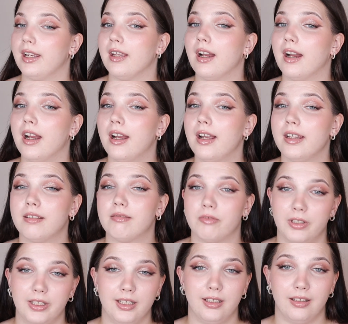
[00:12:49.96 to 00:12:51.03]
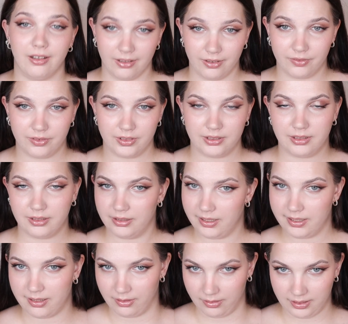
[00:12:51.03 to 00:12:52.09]
Okay, I really love
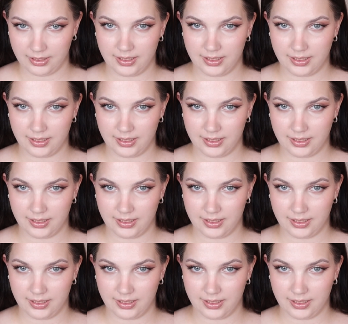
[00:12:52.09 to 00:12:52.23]
this look.